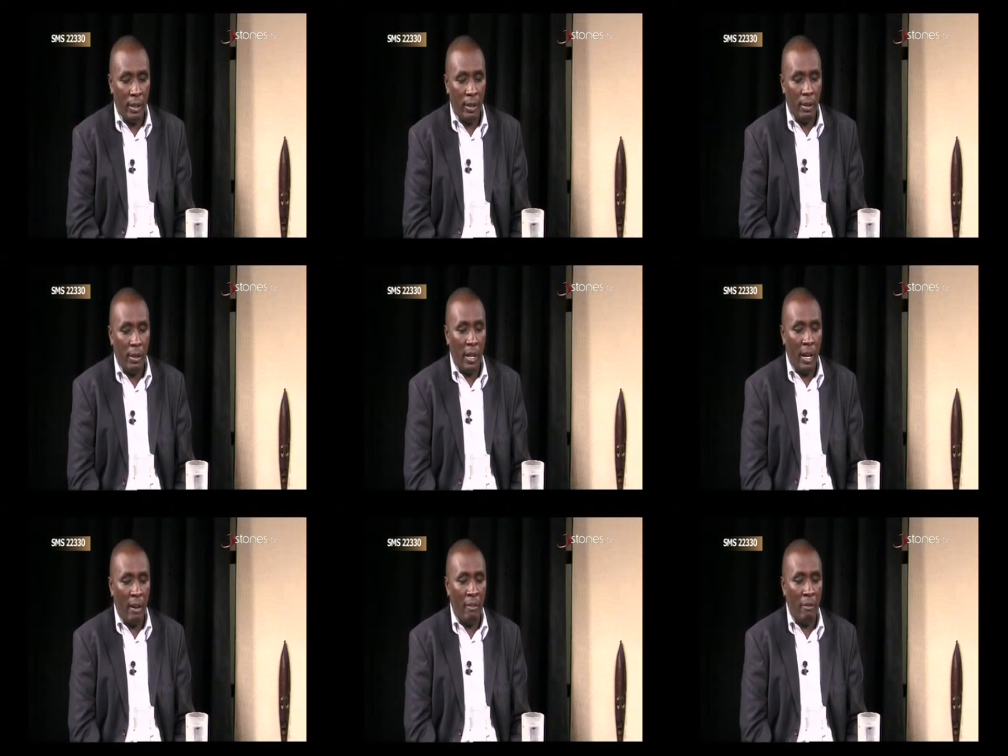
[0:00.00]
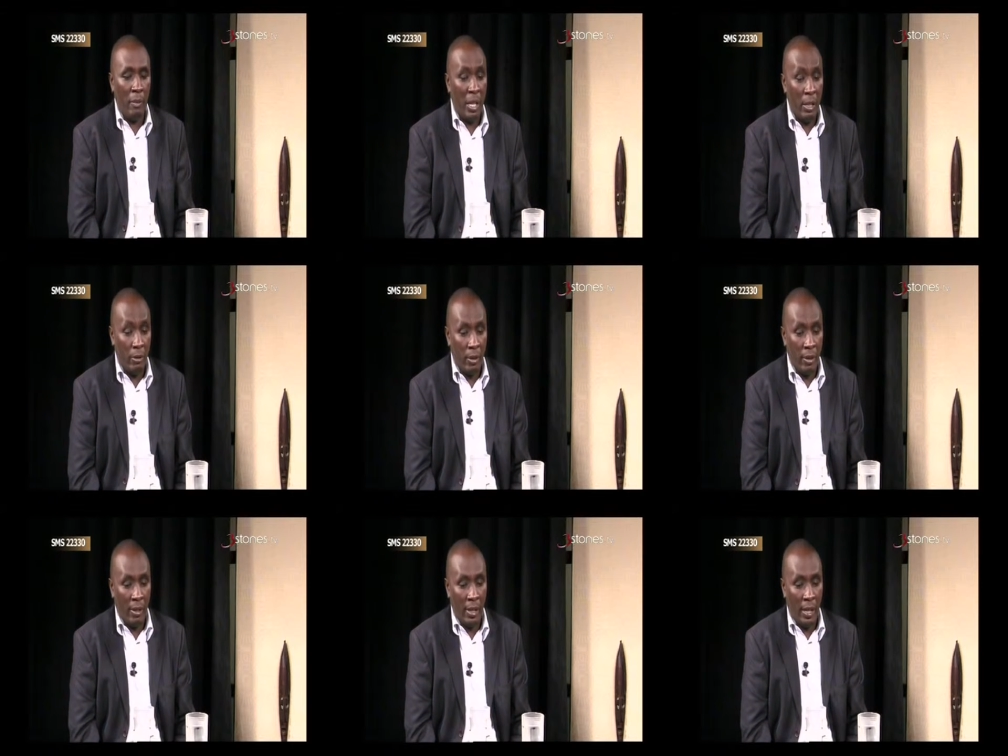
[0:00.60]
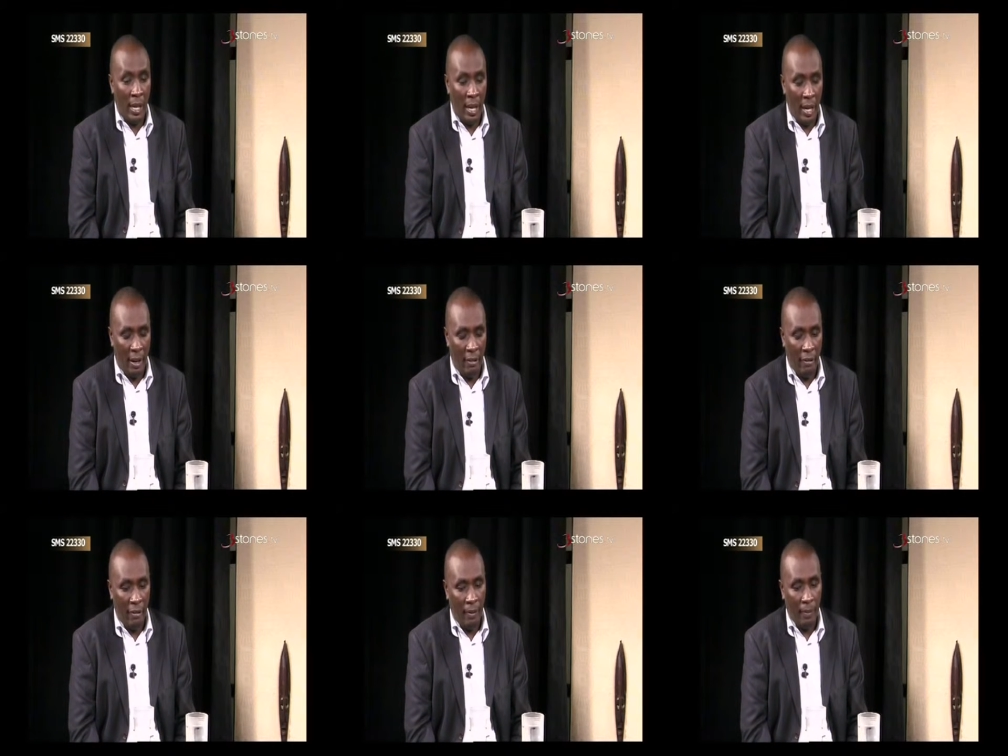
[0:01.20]
have minerals
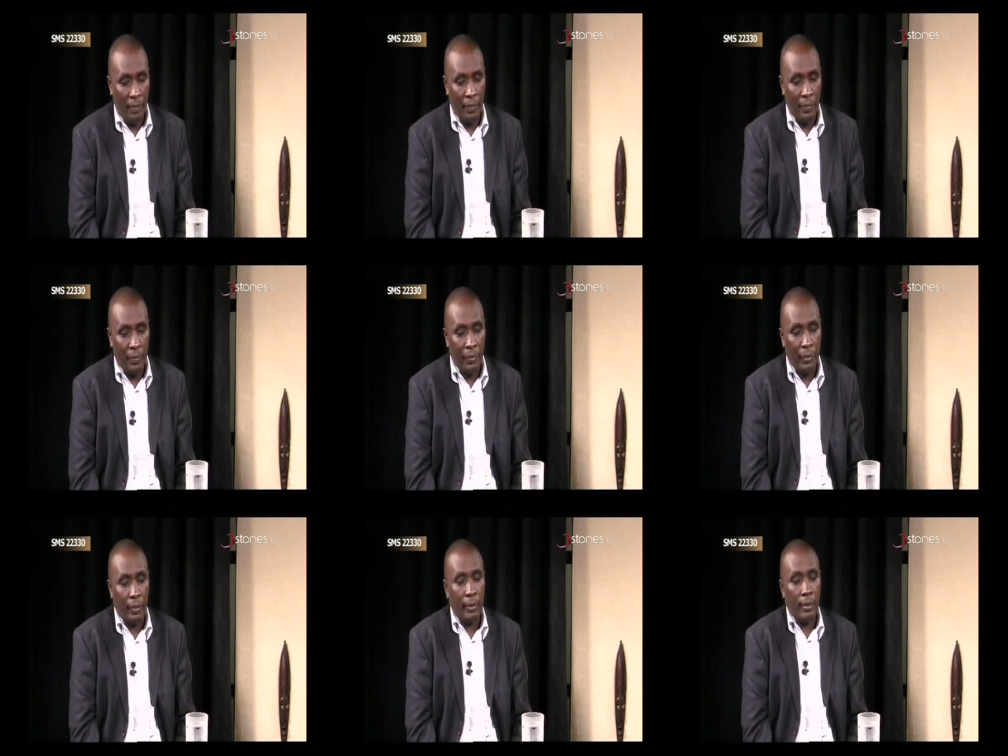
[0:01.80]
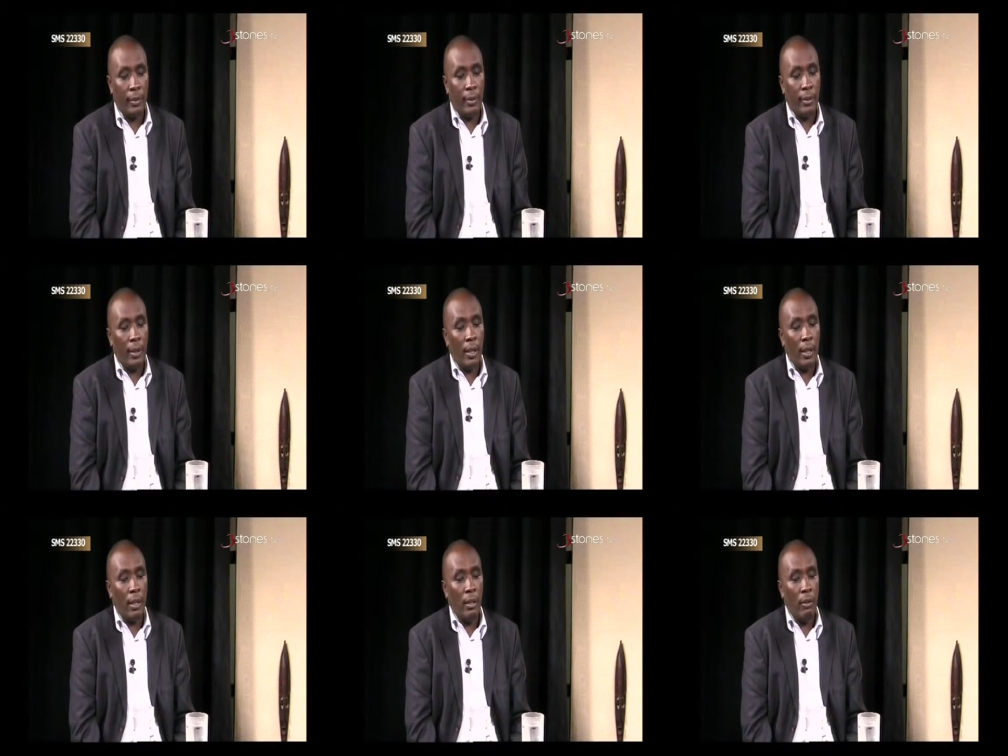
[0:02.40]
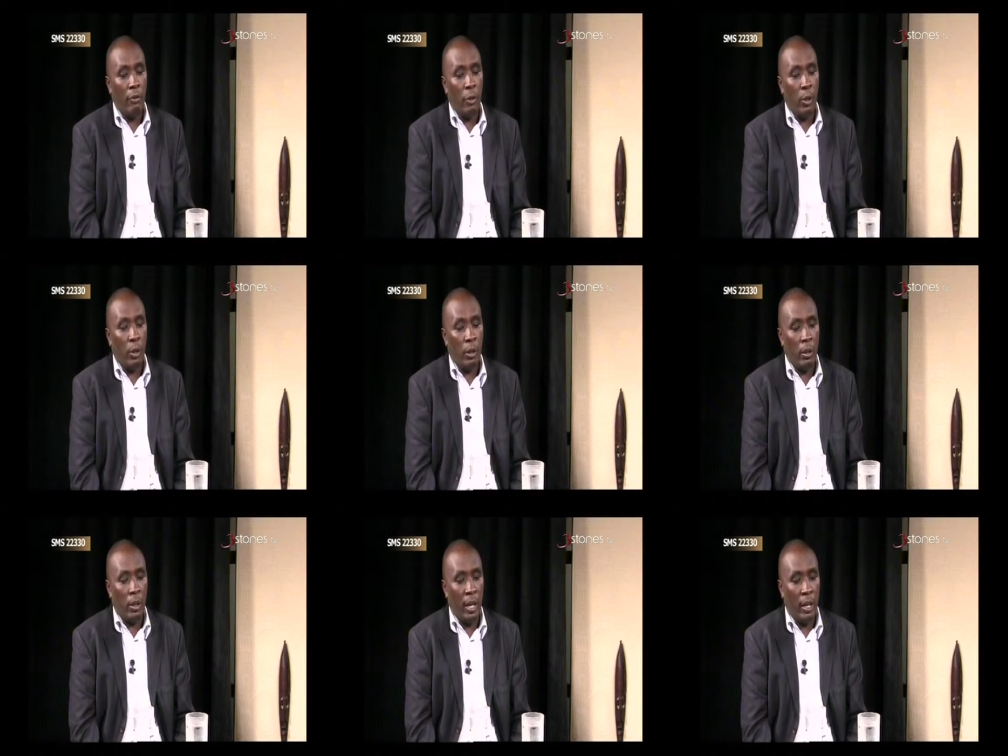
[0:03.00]
enough
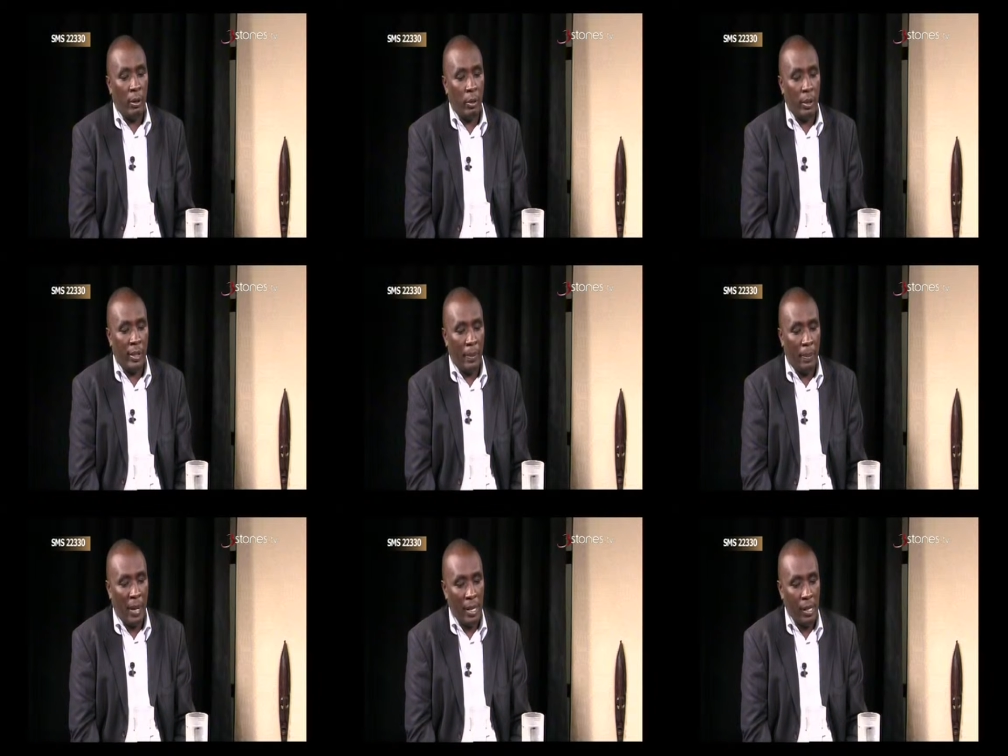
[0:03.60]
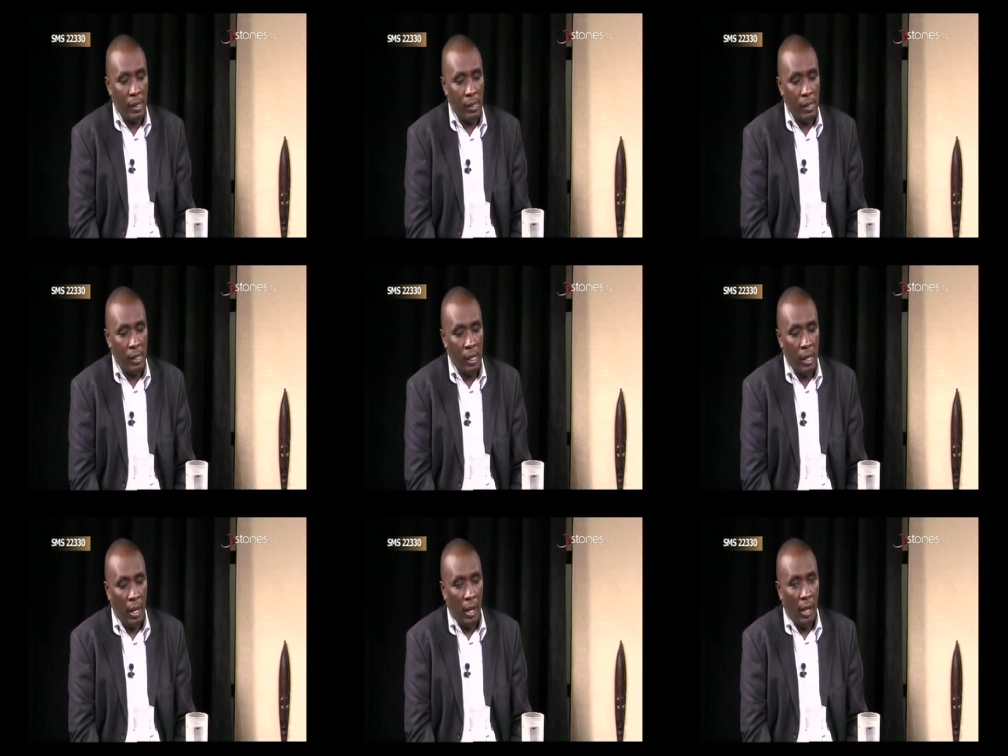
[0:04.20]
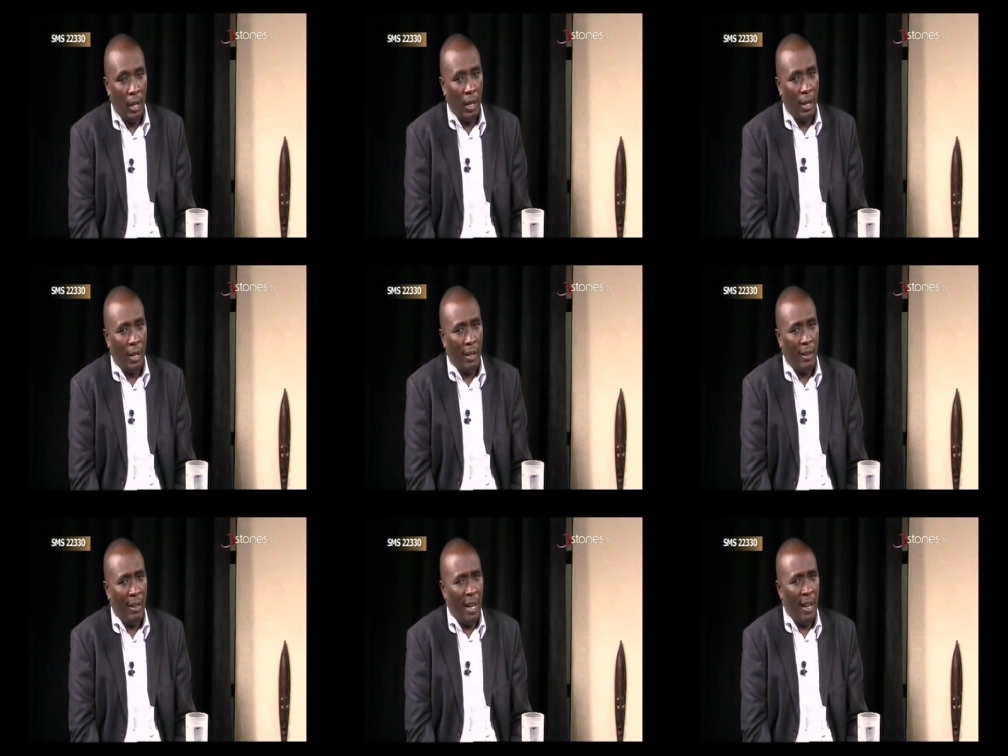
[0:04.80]
for an older person,
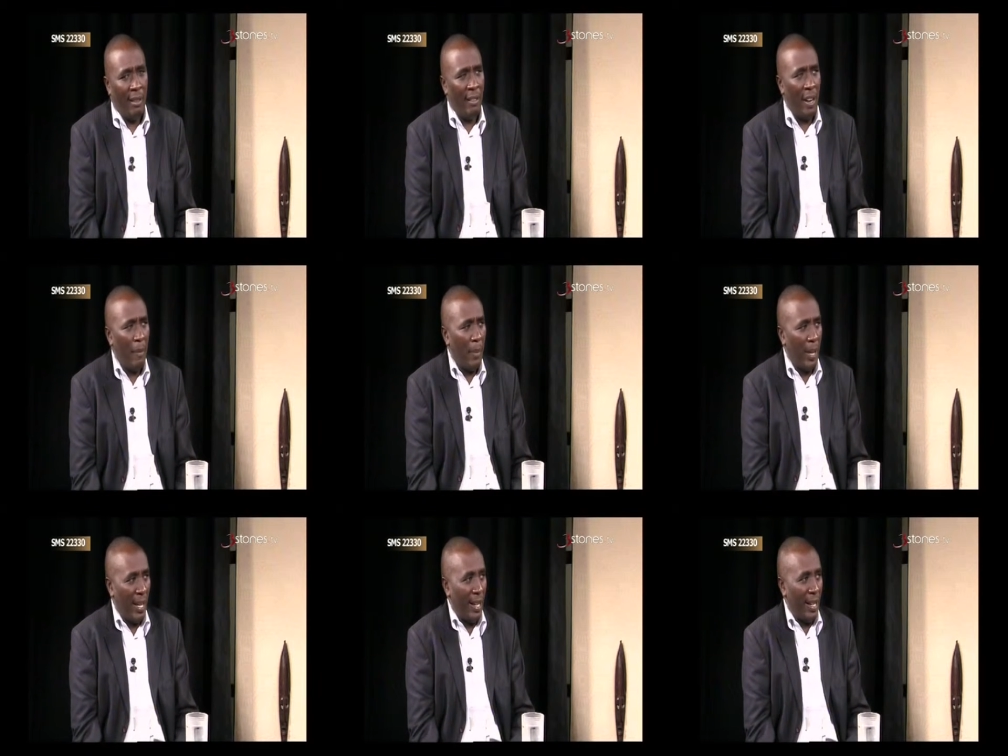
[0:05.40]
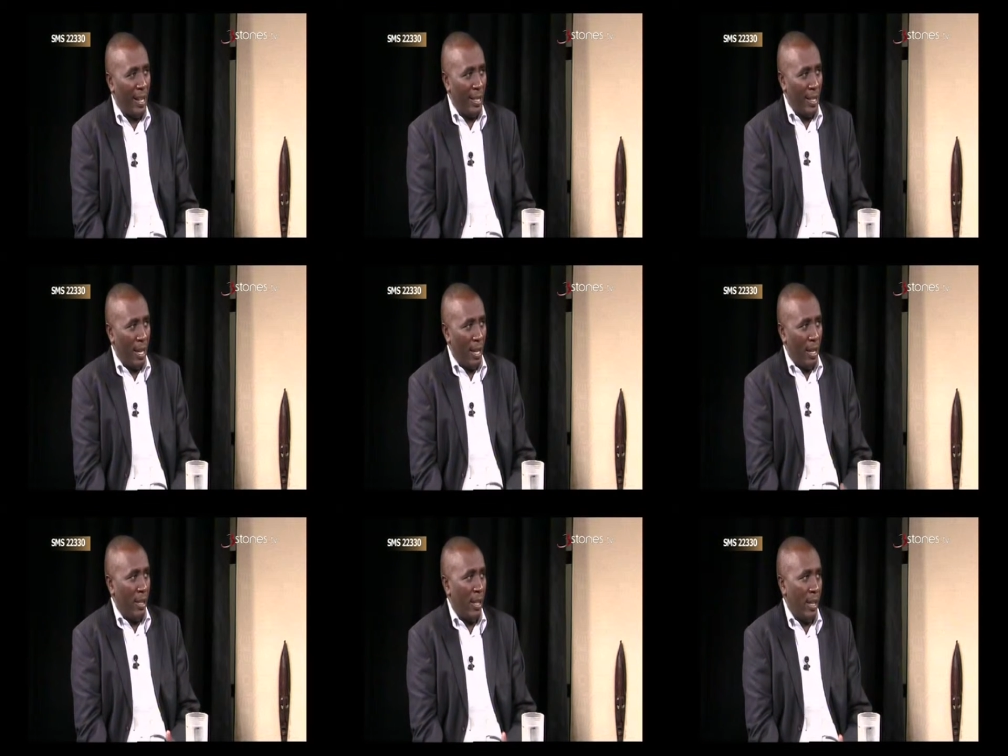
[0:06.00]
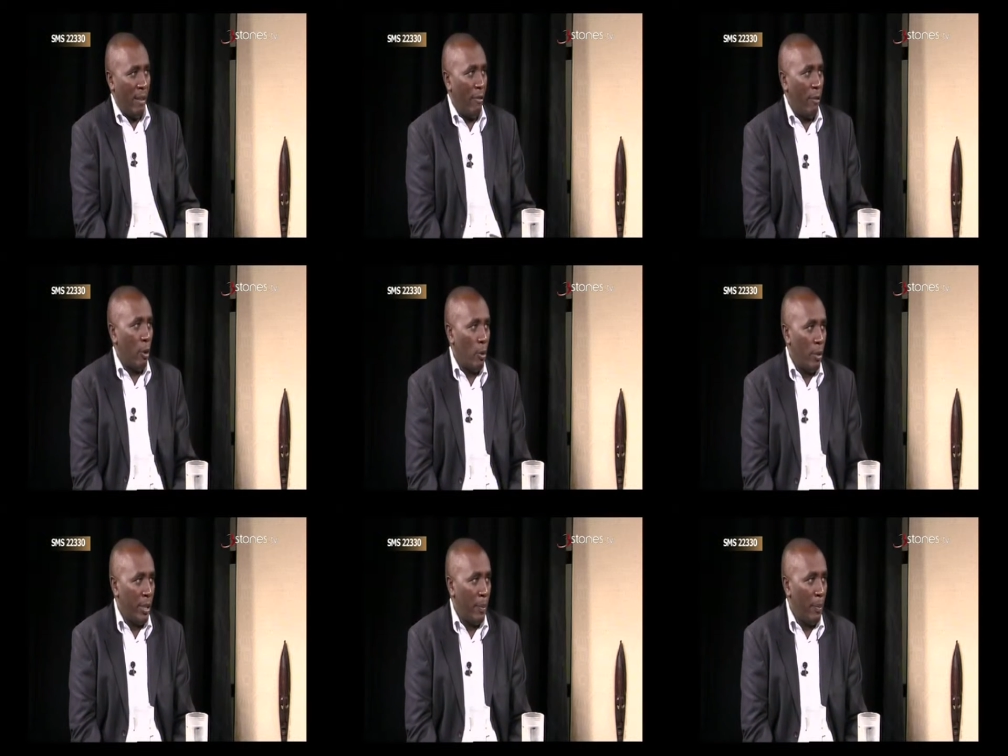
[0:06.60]
and ripe bananas are easy for
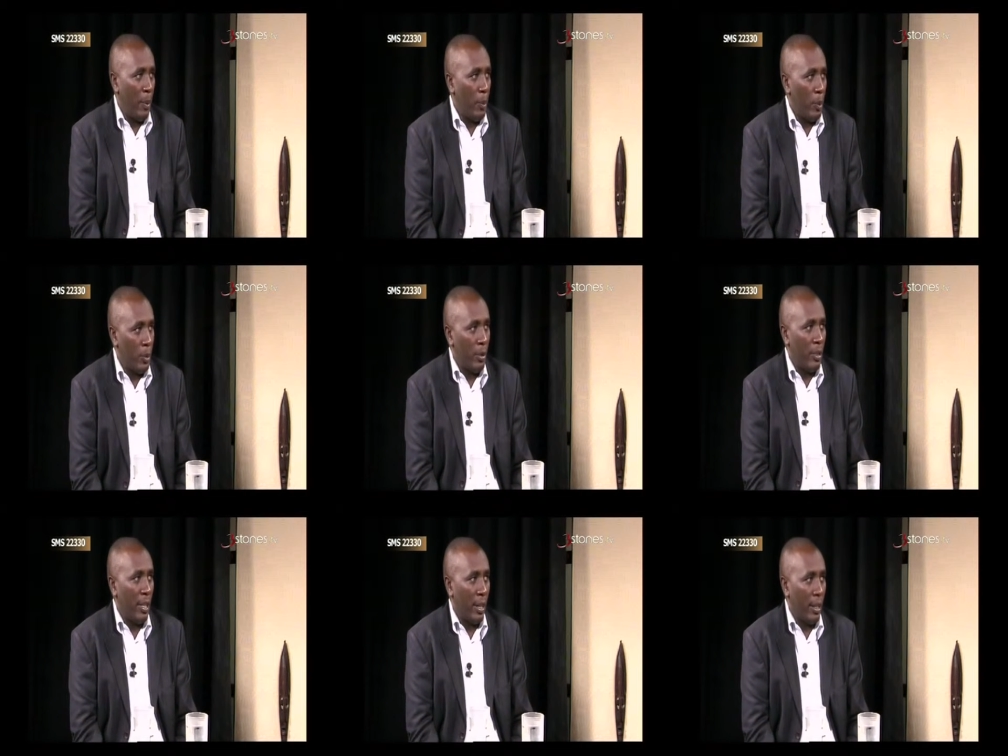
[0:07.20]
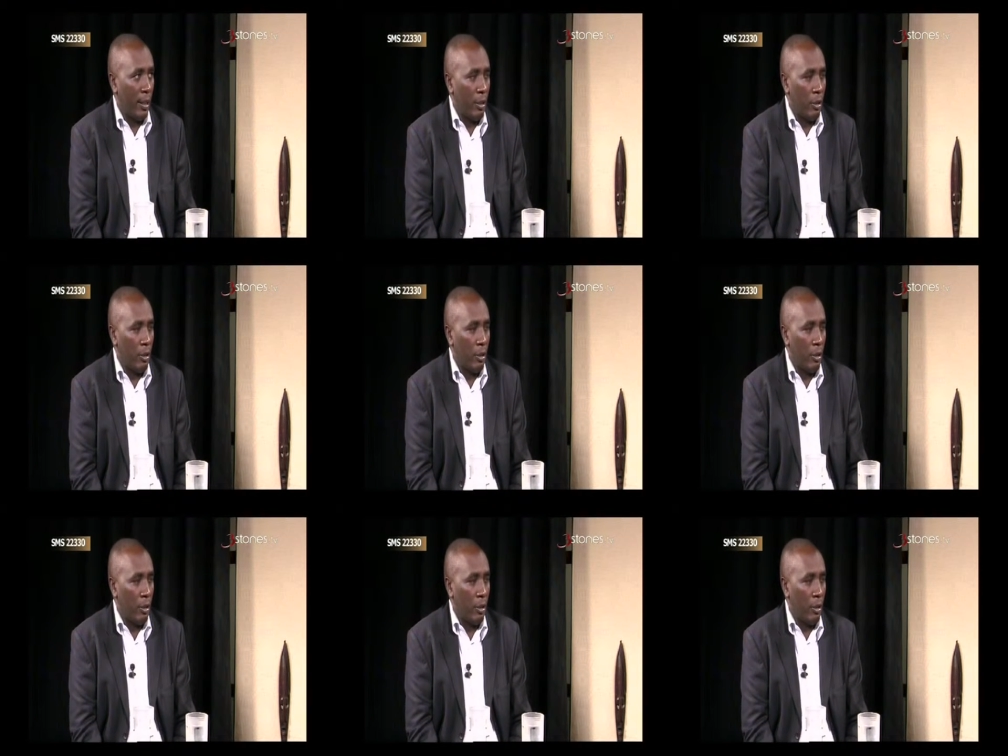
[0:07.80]
older people to take.